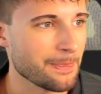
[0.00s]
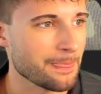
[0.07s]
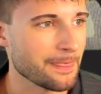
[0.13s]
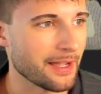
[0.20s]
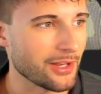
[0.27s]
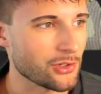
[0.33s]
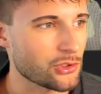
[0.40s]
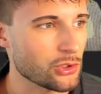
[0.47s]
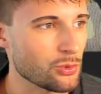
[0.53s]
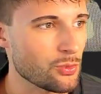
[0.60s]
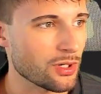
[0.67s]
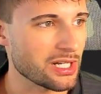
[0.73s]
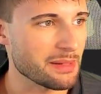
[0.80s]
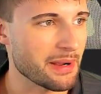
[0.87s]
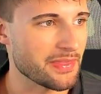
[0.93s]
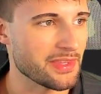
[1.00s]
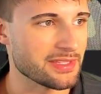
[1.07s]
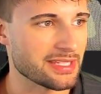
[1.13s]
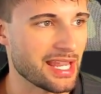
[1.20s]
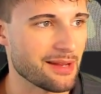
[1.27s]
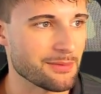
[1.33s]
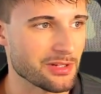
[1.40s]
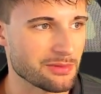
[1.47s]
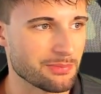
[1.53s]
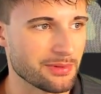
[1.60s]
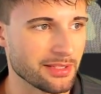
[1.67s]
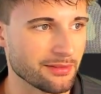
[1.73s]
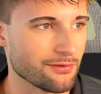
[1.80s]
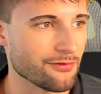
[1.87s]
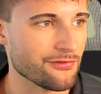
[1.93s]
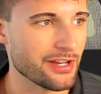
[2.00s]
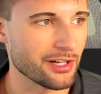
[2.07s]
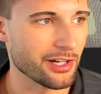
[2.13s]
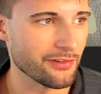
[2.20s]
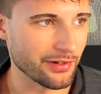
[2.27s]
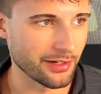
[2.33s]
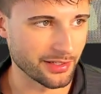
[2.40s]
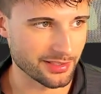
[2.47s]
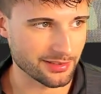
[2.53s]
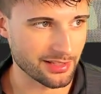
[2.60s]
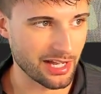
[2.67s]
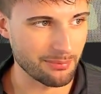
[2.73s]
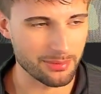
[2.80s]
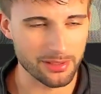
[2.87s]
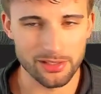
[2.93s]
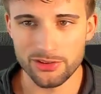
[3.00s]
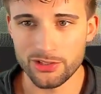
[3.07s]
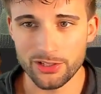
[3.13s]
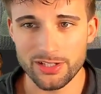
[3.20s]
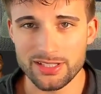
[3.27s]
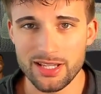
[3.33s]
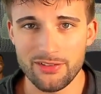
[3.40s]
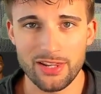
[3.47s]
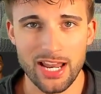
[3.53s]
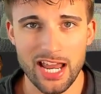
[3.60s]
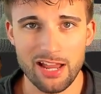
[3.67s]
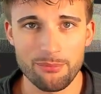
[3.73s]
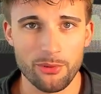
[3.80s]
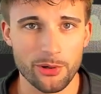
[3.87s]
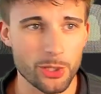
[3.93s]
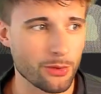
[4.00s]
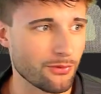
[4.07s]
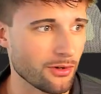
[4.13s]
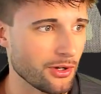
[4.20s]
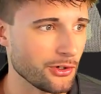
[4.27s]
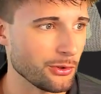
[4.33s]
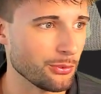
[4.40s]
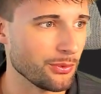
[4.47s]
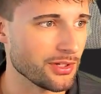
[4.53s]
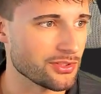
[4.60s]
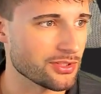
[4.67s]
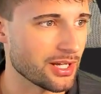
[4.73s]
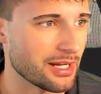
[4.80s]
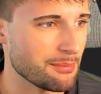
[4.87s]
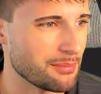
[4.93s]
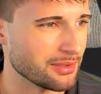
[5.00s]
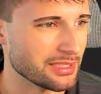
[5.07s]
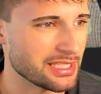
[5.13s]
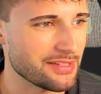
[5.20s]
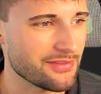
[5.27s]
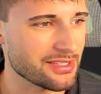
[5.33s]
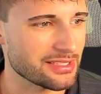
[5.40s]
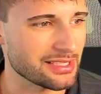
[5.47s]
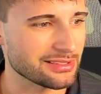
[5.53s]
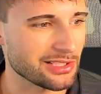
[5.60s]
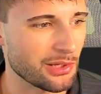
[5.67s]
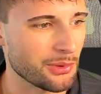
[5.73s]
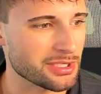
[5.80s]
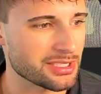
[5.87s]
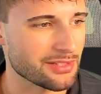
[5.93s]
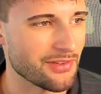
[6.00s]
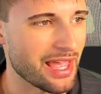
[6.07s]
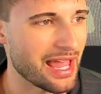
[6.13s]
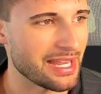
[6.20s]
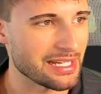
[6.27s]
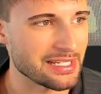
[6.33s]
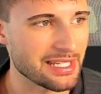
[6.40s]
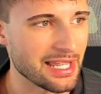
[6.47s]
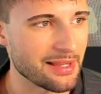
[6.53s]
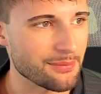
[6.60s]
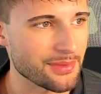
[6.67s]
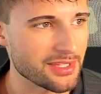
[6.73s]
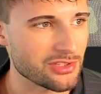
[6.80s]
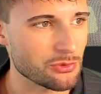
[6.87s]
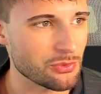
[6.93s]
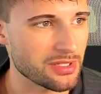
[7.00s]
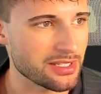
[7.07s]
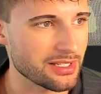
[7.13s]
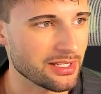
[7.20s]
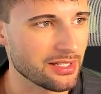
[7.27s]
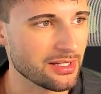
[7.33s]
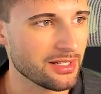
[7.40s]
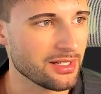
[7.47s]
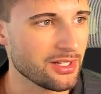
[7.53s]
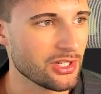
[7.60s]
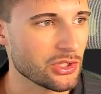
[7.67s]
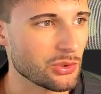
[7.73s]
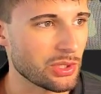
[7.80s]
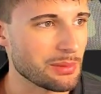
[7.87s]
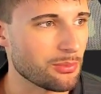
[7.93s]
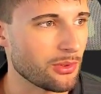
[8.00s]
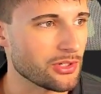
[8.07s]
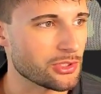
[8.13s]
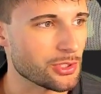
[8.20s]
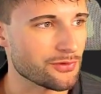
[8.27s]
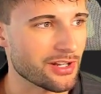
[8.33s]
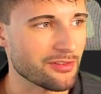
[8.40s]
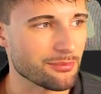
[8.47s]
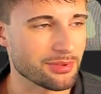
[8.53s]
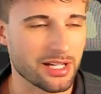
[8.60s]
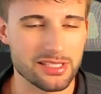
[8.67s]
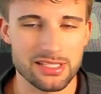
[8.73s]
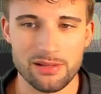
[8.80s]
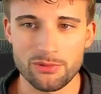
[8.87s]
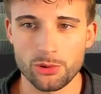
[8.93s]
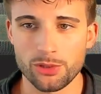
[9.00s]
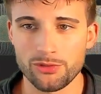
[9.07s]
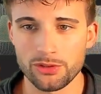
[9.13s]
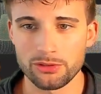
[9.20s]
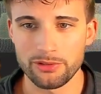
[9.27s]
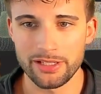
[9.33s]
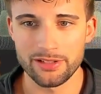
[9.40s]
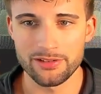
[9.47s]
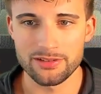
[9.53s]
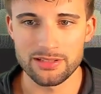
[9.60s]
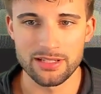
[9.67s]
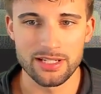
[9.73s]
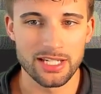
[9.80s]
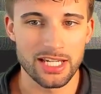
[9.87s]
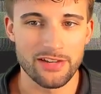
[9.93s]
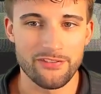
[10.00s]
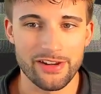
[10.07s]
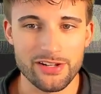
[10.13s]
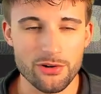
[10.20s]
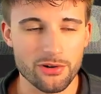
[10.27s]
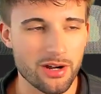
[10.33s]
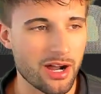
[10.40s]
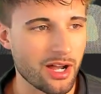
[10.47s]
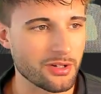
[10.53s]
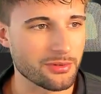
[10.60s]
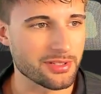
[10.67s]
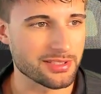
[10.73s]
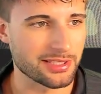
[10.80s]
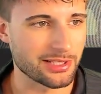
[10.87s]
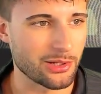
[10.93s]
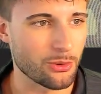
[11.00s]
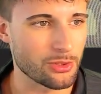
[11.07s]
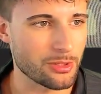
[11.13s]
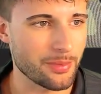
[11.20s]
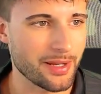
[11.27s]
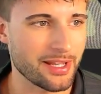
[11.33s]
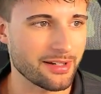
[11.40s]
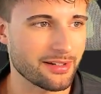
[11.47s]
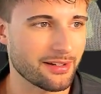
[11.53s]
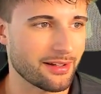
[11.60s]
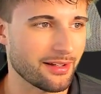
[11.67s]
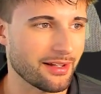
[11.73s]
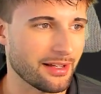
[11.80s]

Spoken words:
I do worry about this game just being very, very sloppy. 37.5 point over under, which I believe is the lowest of any game this week. 20.25 implied team total for the Raiders. Baden O'Connell is the quarterback.